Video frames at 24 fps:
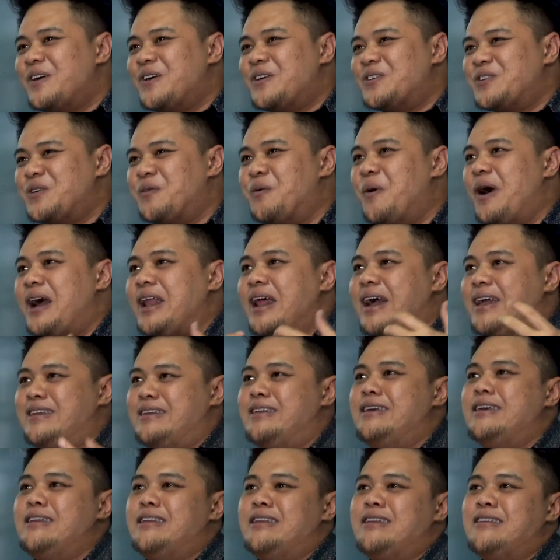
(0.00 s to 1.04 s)
So what I
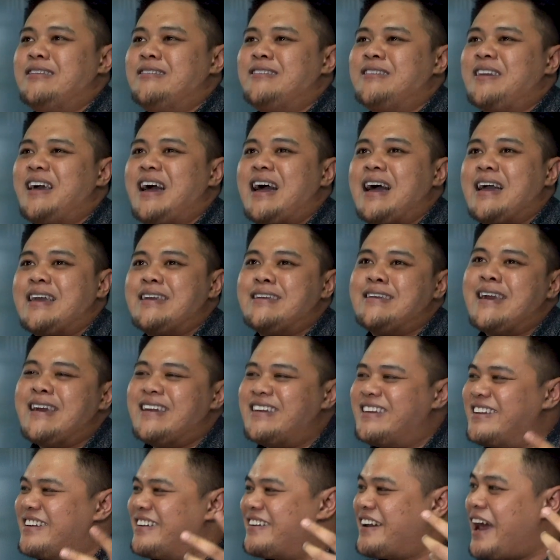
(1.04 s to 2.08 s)
did, I
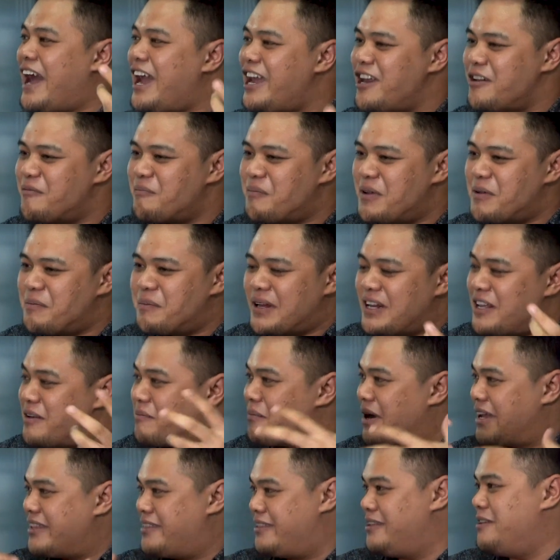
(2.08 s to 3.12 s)
get the right people in
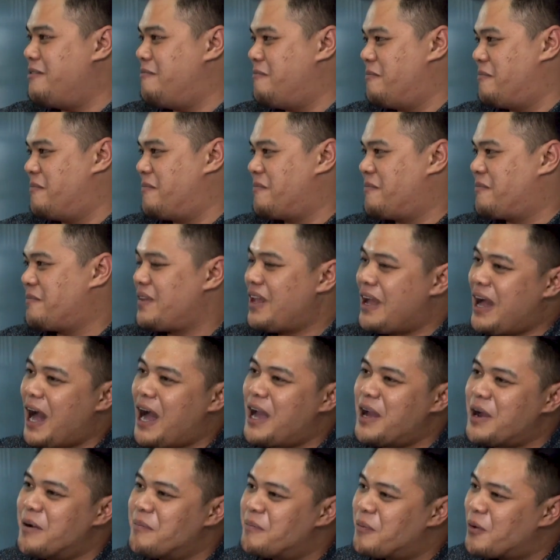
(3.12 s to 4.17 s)
my team.
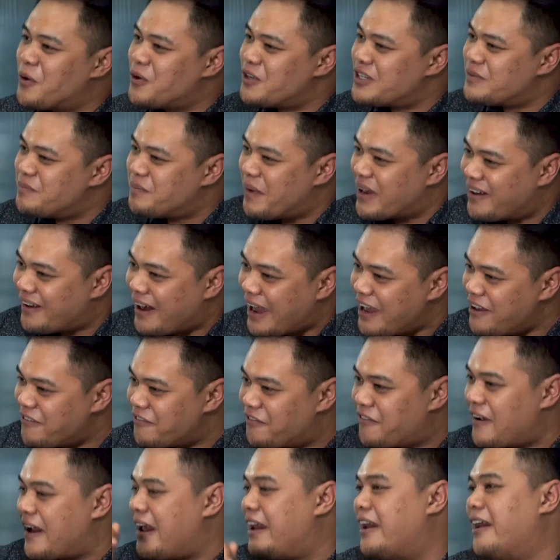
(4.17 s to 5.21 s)
I approached my right
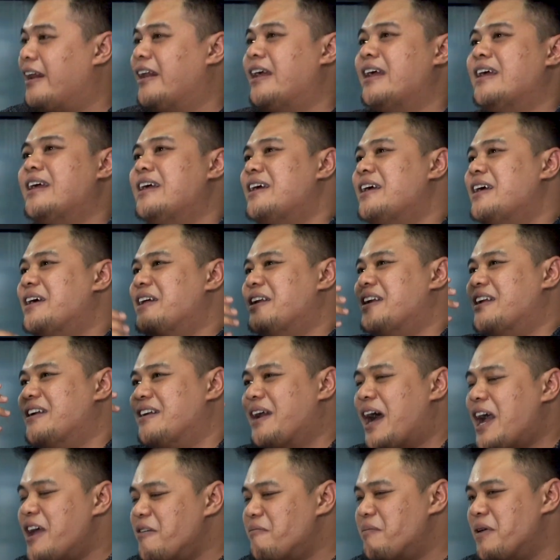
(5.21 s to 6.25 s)
friend, the
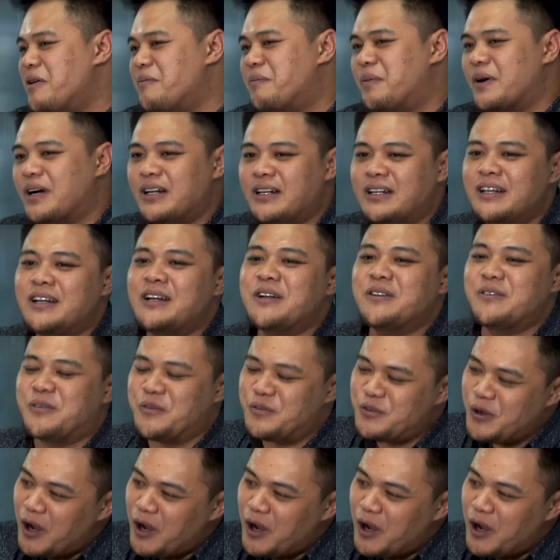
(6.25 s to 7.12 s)
right people to